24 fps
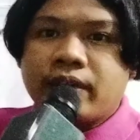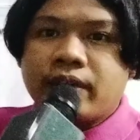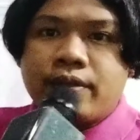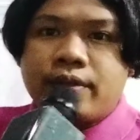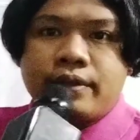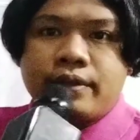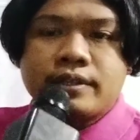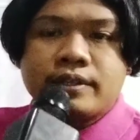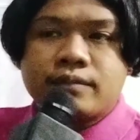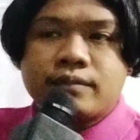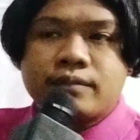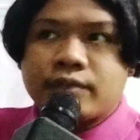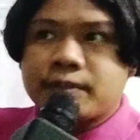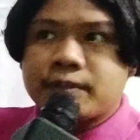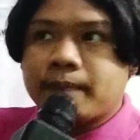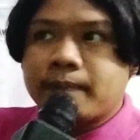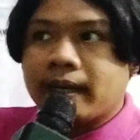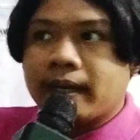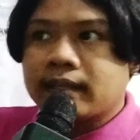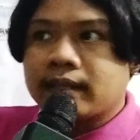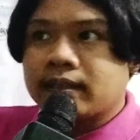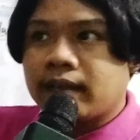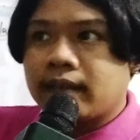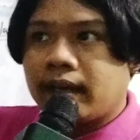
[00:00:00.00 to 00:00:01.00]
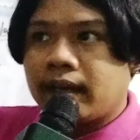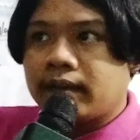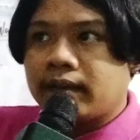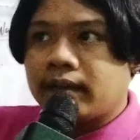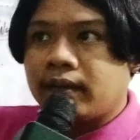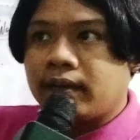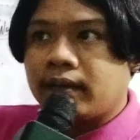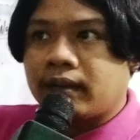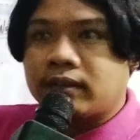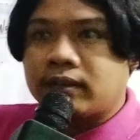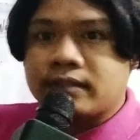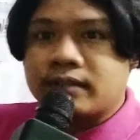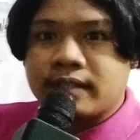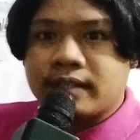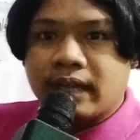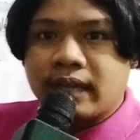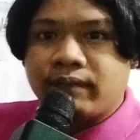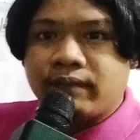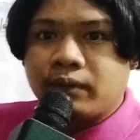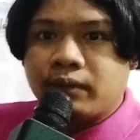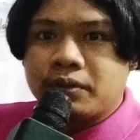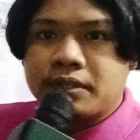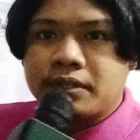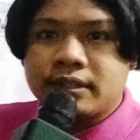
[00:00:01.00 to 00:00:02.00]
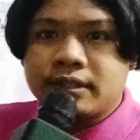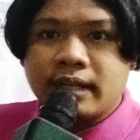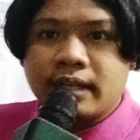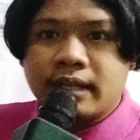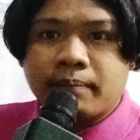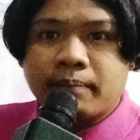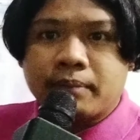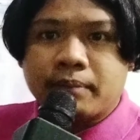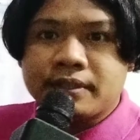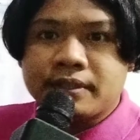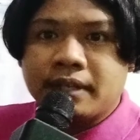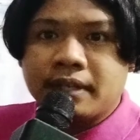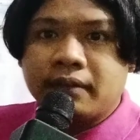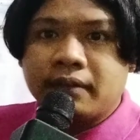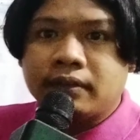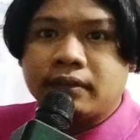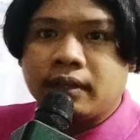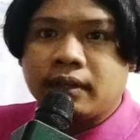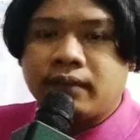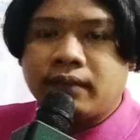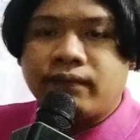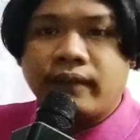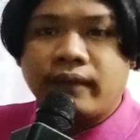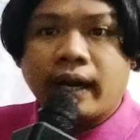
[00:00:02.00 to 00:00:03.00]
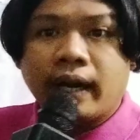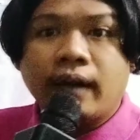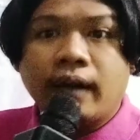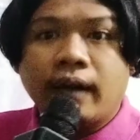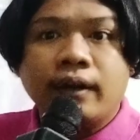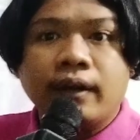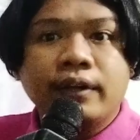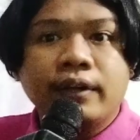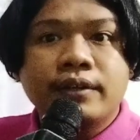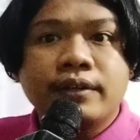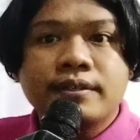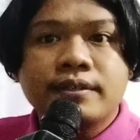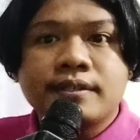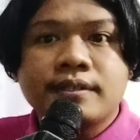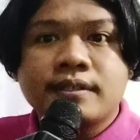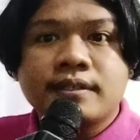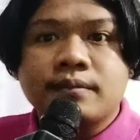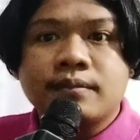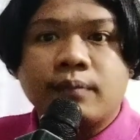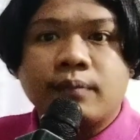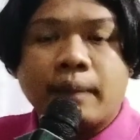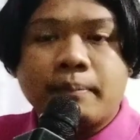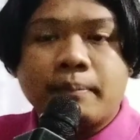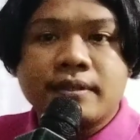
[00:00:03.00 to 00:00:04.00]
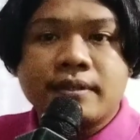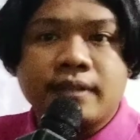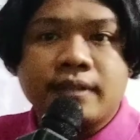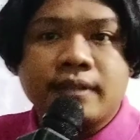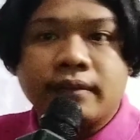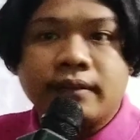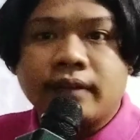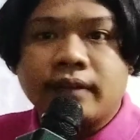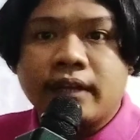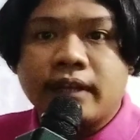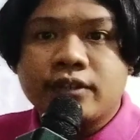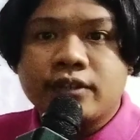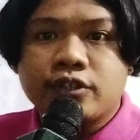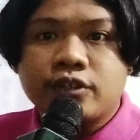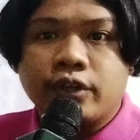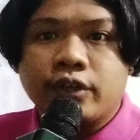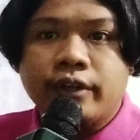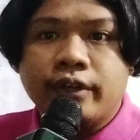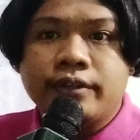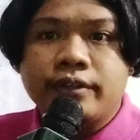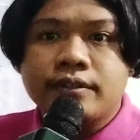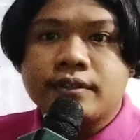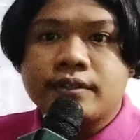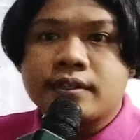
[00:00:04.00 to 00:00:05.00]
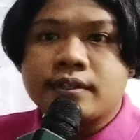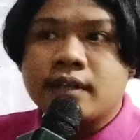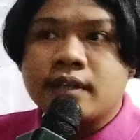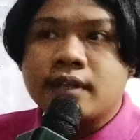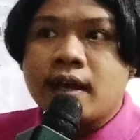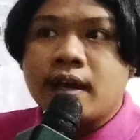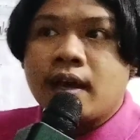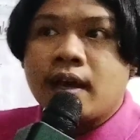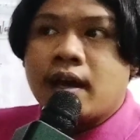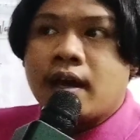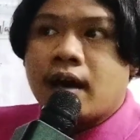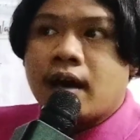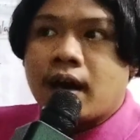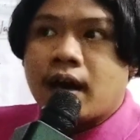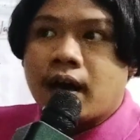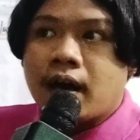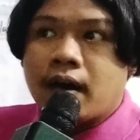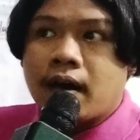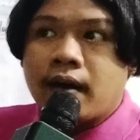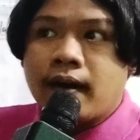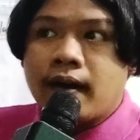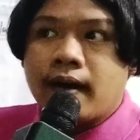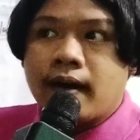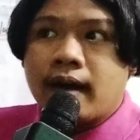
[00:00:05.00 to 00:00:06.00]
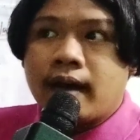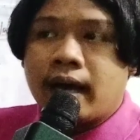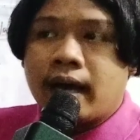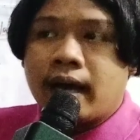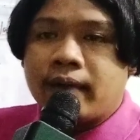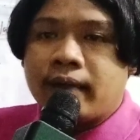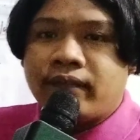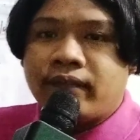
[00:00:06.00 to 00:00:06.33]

In this respect, Slavoj Zizek presented various representations on